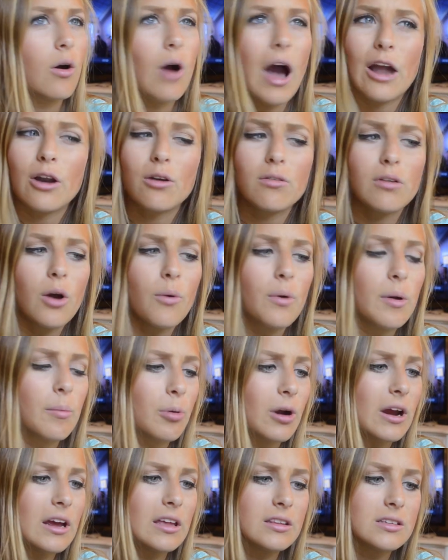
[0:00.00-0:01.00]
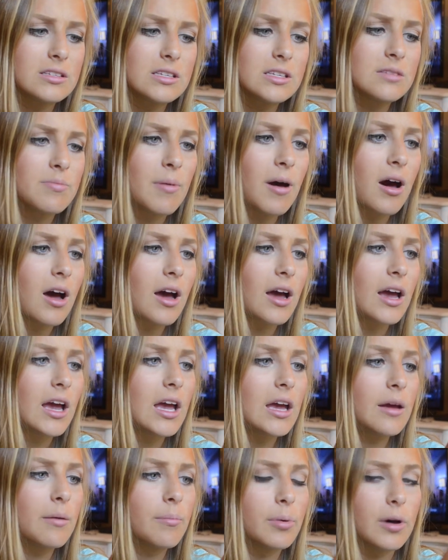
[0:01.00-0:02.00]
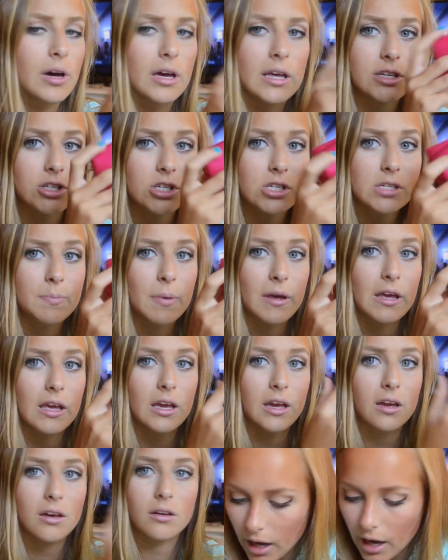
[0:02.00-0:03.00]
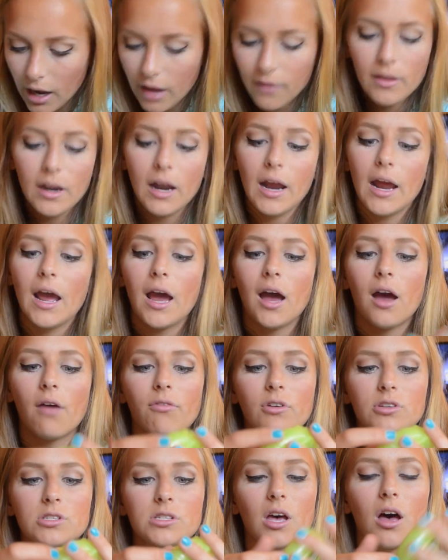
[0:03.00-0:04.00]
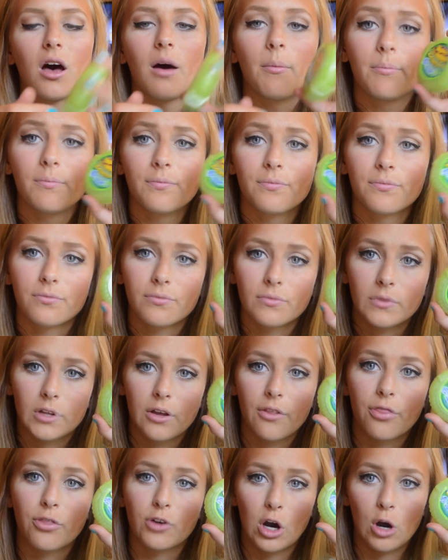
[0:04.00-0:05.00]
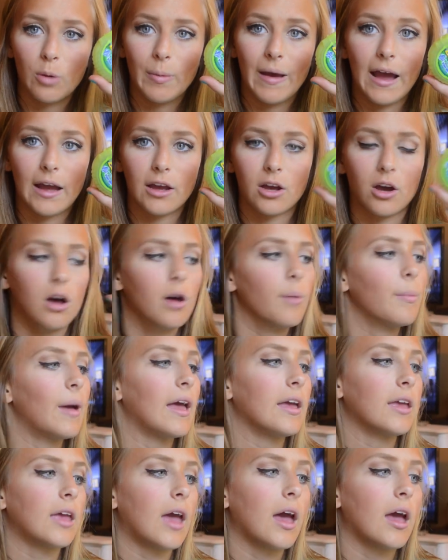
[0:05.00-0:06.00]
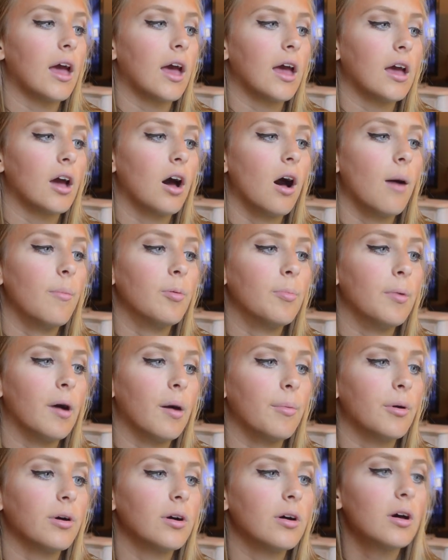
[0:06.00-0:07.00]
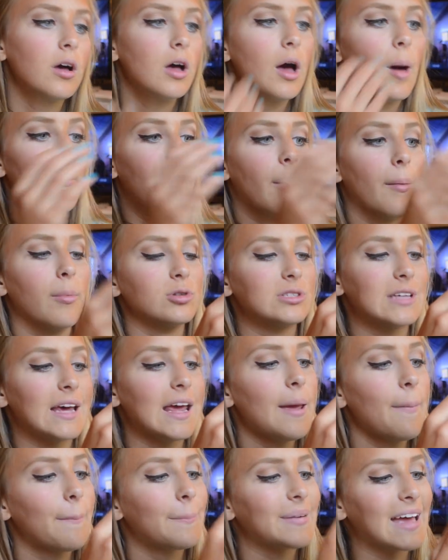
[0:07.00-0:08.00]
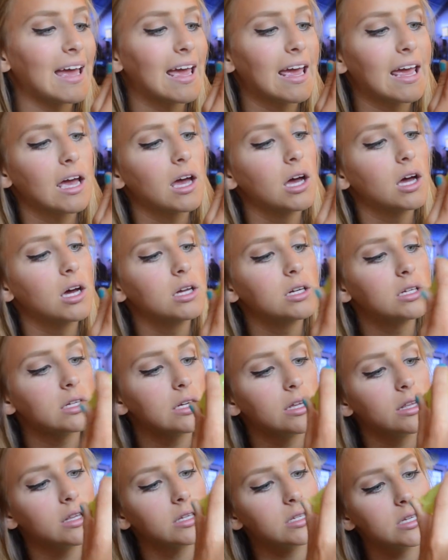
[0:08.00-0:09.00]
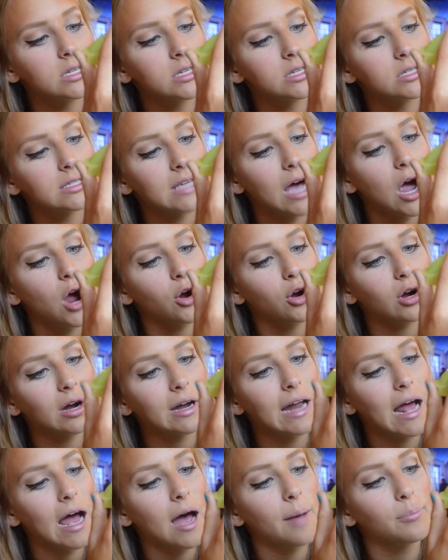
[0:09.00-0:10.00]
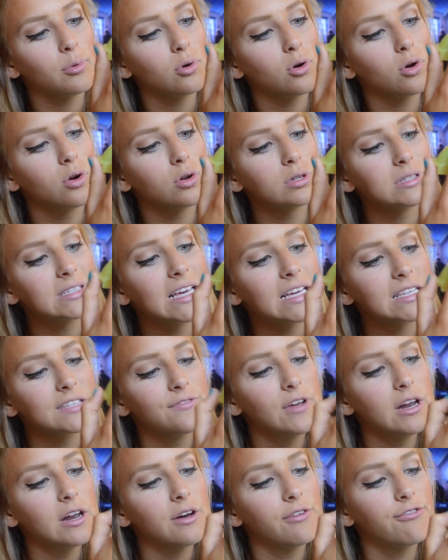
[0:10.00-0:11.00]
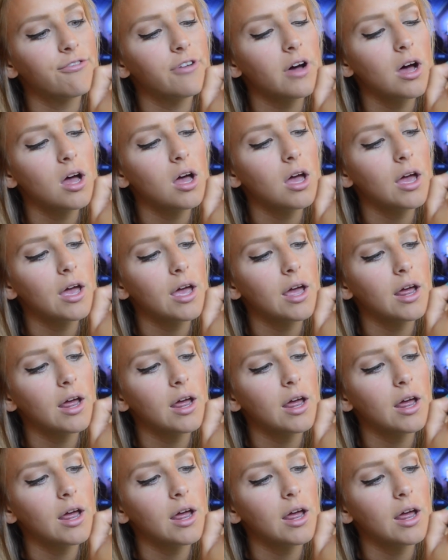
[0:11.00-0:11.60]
I don't know what brand this is by, but it's just pink. And then I have some throwback gum, aka Hubba Bubba bubble tape, and this is sour green apple, six feet of fun